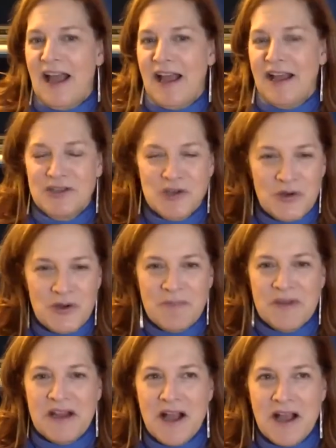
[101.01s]
I do it
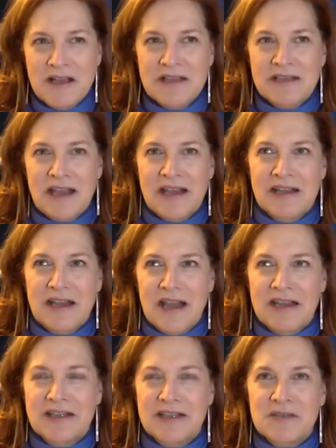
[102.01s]
because
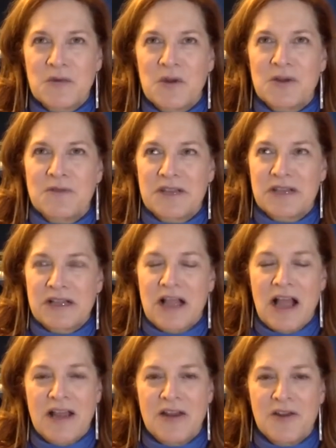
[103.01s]
I just worked with a
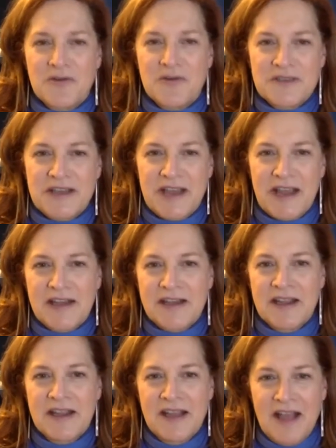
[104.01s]
client who said,
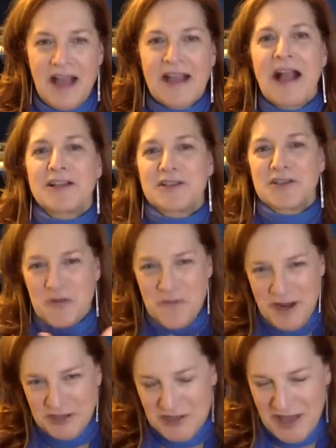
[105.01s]
I got so
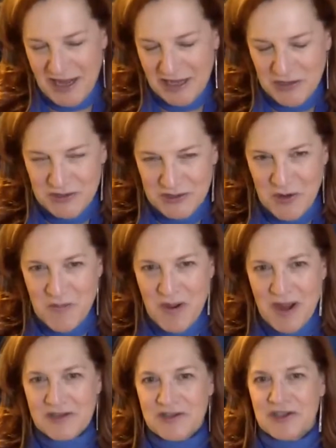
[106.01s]
much, thank you so
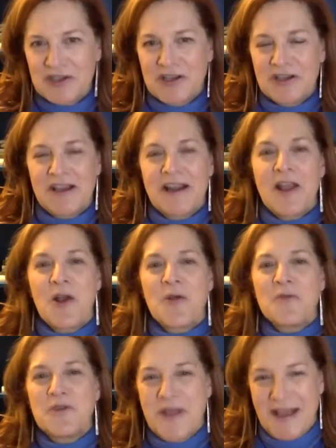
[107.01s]
much. She said, I
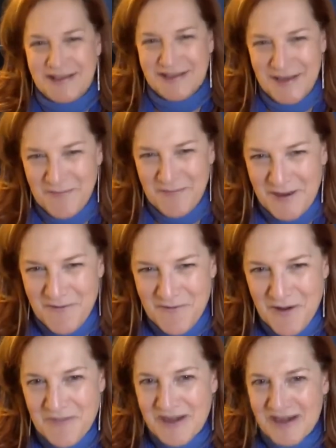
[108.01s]
hope you get something
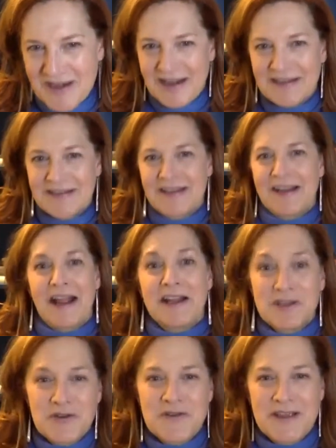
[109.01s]
from it. And I said, I
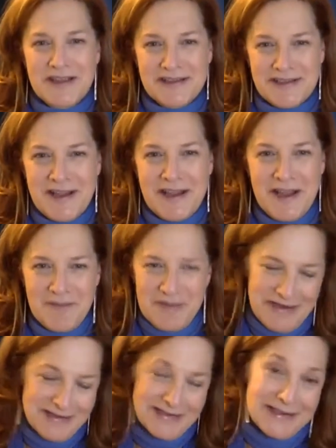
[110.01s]
do this
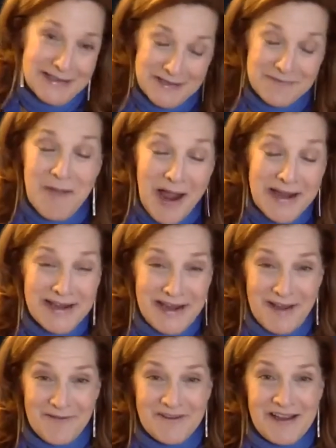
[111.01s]
because this is my
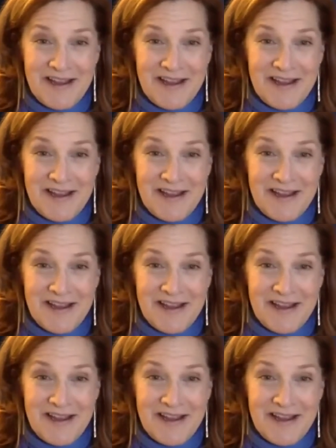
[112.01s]
gift.